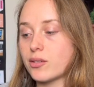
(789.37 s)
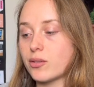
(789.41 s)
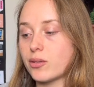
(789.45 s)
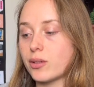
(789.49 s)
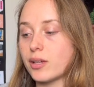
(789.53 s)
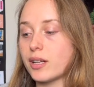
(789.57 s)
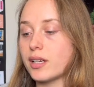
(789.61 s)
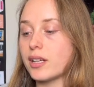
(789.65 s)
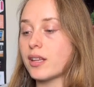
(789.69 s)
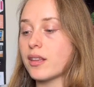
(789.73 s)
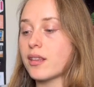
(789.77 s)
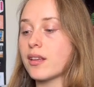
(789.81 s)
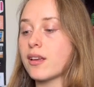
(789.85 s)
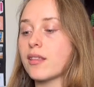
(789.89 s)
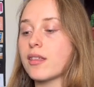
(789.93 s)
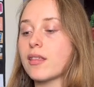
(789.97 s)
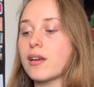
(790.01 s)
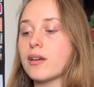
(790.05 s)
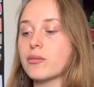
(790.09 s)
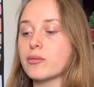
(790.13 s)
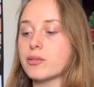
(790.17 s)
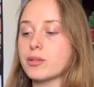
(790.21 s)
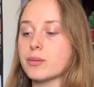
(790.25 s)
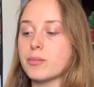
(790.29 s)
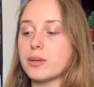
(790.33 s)
or anything that
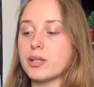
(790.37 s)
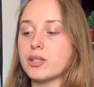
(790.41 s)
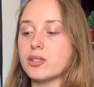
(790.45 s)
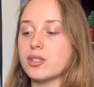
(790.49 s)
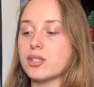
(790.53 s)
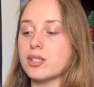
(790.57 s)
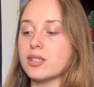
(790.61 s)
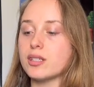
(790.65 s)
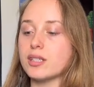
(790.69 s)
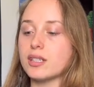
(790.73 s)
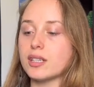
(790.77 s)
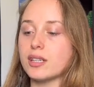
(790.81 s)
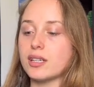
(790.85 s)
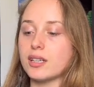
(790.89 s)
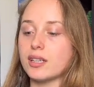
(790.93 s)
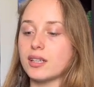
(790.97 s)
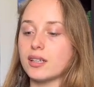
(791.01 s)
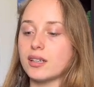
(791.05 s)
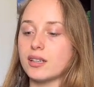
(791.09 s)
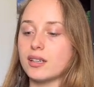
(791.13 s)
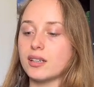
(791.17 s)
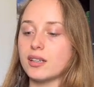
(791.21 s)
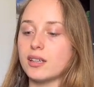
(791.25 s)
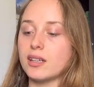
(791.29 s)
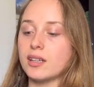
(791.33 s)
was mentioned
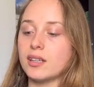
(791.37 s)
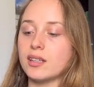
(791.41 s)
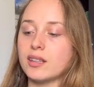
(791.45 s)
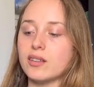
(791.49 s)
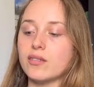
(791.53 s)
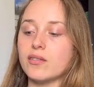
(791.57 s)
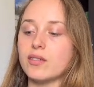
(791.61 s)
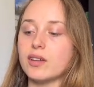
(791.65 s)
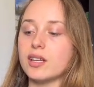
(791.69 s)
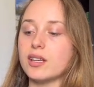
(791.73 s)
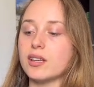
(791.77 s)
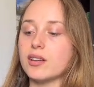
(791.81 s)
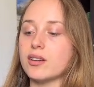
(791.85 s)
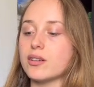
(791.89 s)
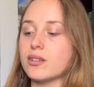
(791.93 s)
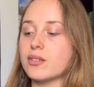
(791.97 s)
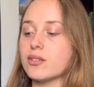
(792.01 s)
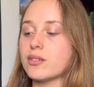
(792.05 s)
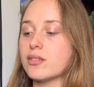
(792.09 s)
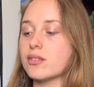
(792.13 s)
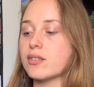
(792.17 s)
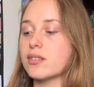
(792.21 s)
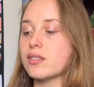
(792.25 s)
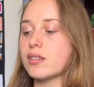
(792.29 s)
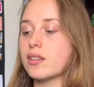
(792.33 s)
in the
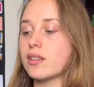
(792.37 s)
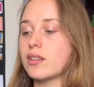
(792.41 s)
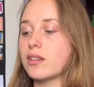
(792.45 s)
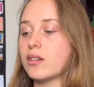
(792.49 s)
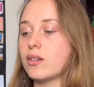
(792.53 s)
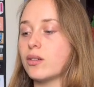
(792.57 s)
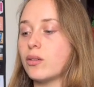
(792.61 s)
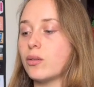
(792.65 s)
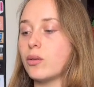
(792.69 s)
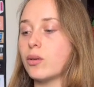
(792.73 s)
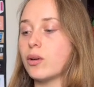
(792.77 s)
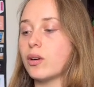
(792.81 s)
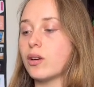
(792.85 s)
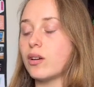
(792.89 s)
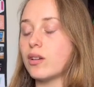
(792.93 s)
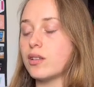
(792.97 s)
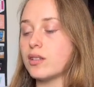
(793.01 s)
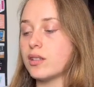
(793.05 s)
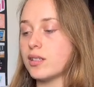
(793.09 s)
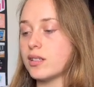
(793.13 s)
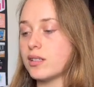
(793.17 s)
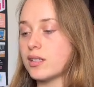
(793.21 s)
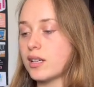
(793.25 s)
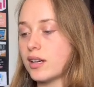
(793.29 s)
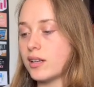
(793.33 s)
videos or on
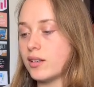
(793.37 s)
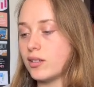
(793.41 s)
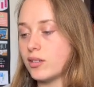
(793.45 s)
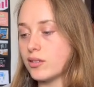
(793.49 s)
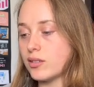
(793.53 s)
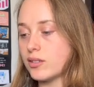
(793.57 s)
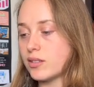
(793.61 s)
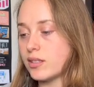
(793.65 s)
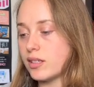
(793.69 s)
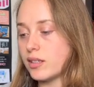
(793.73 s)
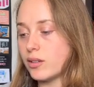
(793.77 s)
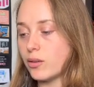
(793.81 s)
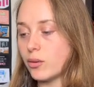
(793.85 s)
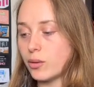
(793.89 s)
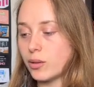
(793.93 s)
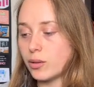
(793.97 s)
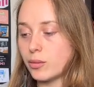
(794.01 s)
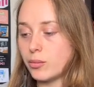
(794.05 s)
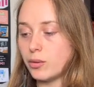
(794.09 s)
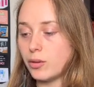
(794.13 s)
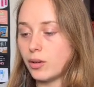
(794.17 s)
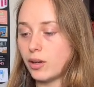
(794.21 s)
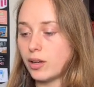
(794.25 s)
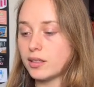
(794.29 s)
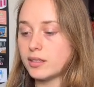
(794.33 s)
the titles. See order
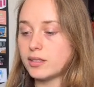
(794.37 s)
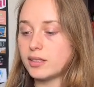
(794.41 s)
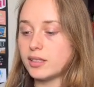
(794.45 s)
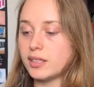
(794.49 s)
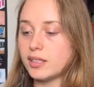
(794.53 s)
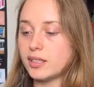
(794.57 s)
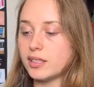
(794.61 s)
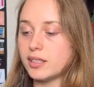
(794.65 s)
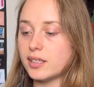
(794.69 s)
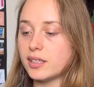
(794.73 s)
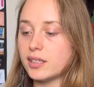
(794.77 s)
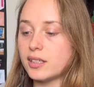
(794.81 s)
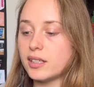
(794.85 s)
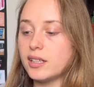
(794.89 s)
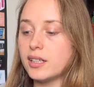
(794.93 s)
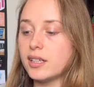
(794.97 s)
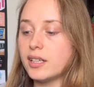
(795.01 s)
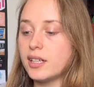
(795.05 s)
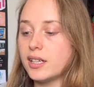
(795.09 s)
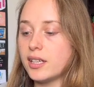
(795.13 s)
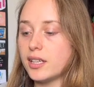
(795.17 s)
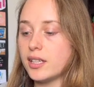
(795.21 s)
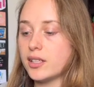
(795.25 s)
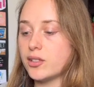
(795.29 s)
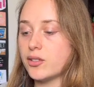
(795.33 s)
blocks here,
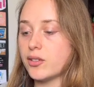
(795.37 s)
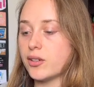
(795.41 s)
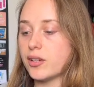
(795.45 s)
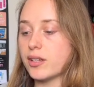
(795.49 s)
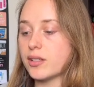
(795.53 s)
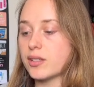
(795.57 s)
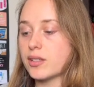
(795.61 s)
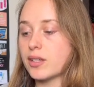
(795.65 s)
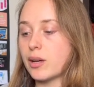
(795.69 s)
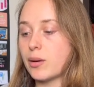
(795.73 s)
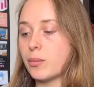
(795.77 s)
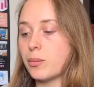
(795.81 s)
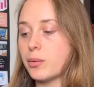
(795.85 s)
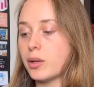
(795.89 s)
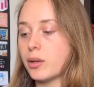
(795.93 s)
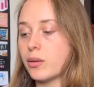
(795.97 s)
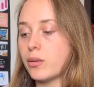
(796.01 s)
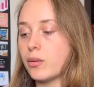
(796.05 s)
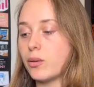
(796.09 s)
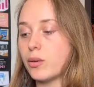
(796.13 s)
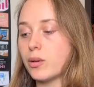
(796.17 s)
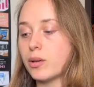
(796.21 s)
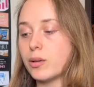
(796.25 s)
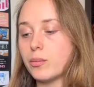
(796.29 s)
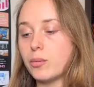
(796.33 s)
intraday scalping
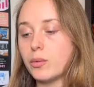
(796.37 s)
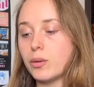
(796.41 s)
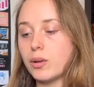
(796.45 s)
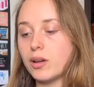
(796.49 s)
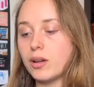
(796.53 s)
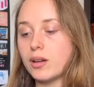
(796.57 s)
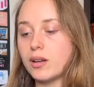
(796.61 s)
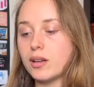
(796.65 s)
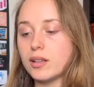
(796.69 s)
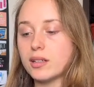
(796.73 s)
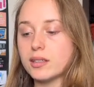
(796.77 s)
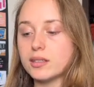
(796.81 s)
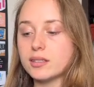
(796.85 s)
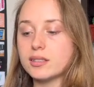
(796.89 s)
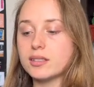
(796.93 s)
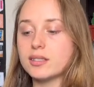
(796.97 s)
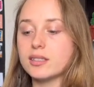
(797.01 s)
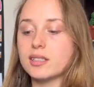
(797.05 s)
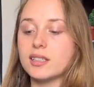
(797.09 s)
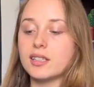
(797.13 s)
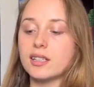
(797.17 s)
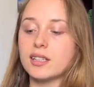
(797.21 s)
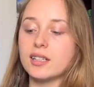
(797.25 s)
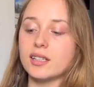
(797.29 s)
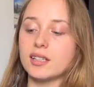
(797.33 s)
order blocks,
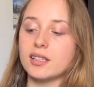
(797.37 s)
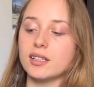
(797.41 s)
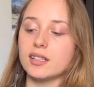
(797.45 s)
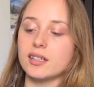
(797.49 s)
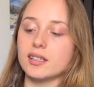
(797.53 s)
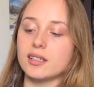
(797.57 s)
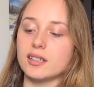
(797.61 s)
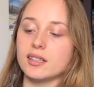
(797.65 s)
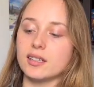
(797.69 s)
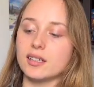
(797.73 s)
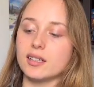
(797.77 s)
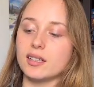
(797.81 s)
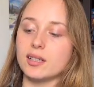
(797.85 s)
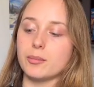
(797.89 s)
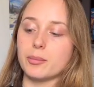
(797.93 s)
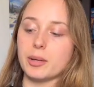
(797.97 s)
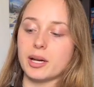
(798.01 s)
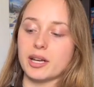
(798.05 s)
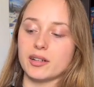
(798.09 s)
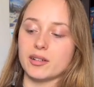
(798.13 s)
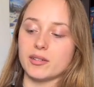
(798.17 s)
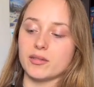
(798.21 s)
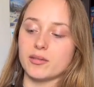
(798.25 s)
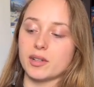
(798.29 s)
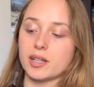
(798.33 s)

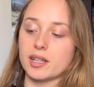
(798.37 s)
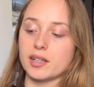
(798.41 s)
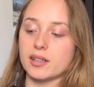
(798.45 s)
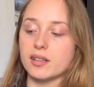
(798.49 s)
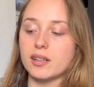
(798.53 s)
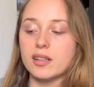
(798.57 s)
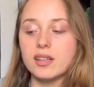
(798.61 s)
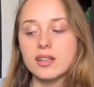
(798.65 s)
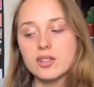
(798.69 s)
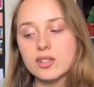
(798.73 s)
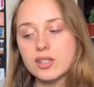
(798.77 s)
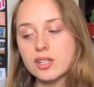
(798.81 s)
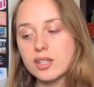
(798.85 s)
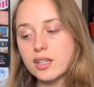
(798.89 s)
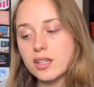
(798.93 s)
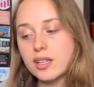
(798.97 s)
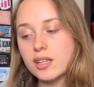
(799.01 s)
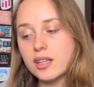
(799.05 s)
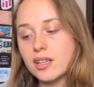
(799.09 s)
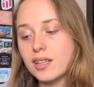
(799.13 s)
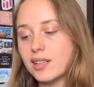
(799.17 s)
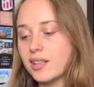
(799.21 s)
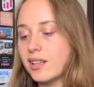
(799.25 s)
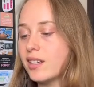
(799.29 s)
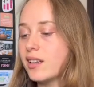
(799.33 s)
pattern
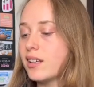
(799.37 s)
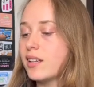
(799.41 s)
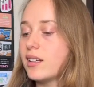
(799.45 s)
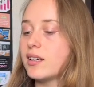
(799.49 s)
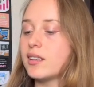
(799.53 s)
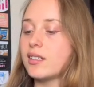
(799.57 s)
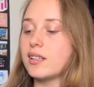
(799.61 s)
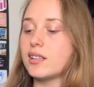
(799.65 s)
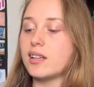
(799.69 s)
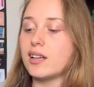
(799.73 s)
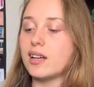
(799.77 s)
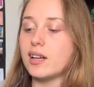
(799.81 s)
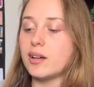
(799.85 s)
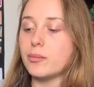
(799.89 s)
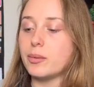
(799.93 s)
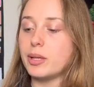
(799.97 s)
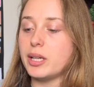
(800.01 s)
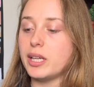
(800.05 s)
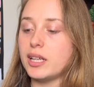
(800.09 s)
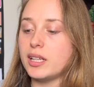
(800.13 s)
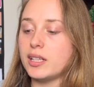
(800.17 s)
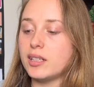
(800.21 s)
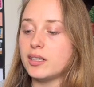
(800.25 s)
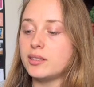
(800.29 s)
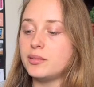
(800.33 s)
recognition. I
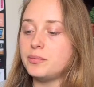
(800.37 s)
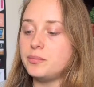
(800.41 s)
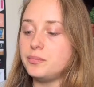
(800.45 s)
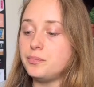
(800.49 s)
mean,